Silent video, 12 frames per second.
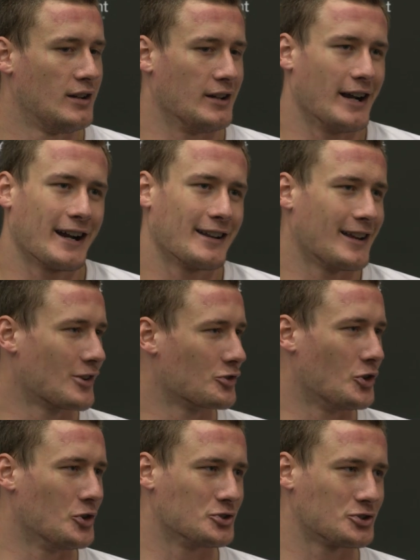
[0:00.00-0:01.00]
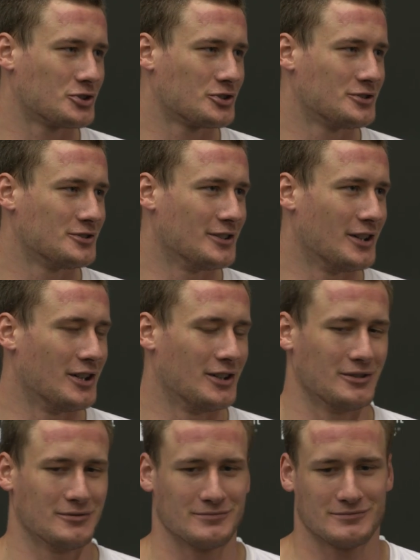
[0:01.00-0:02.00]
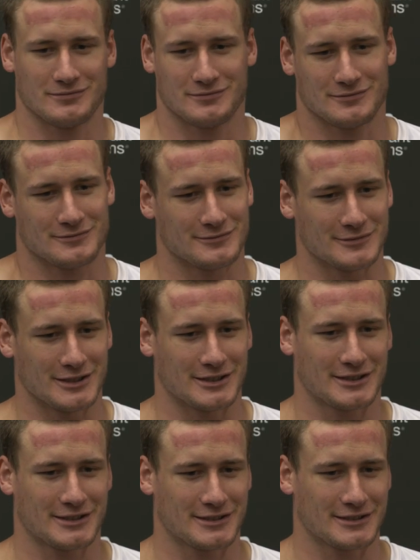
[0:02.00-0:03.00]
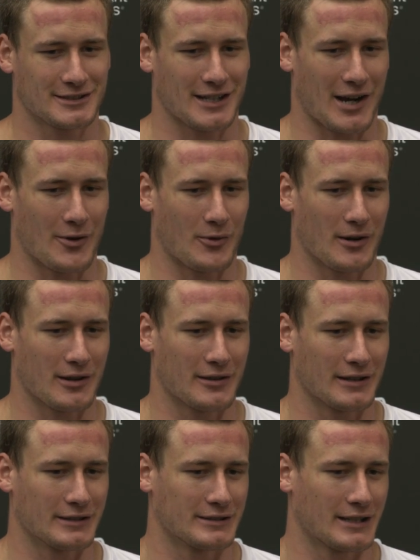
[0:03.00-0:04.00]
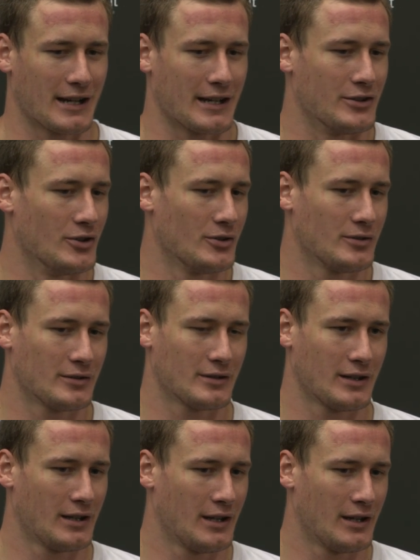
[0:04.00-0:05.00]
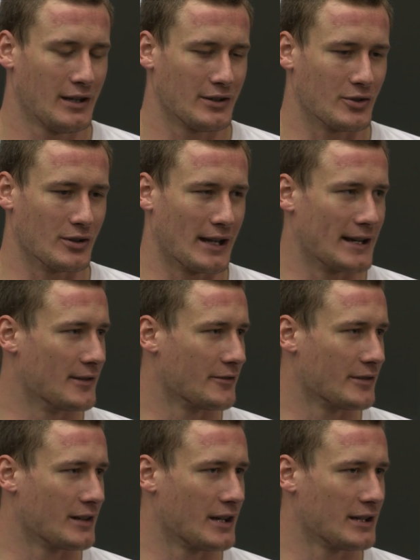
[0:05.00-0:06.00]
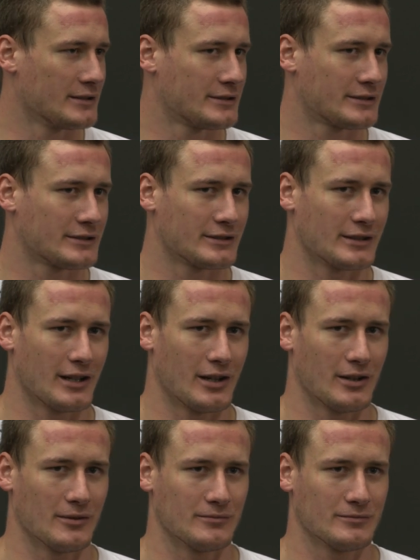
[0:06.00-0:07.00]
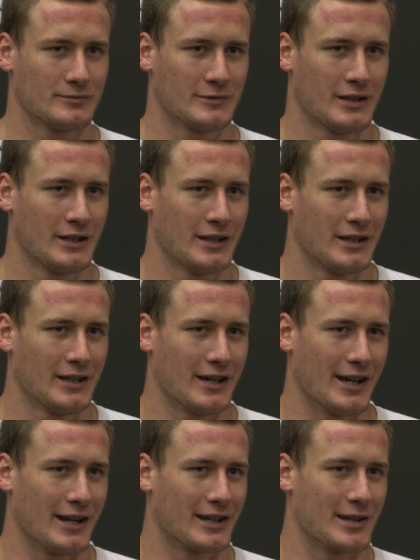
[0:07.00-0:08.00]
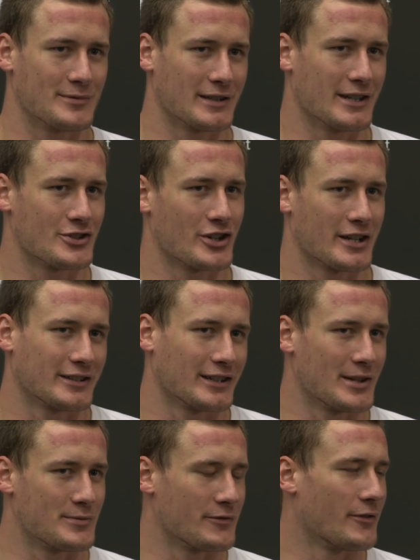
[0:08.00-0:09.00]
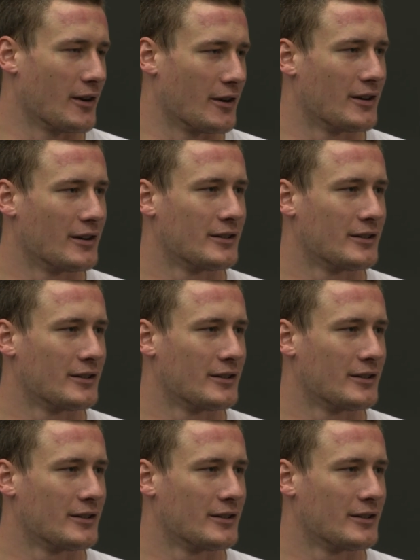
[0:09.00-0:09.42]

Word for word: Yeah, I got a lot of roles. Um, it's kind of one of the things that I do. Do a lot of different things, um, and it keeps it interesting, keeps it fun.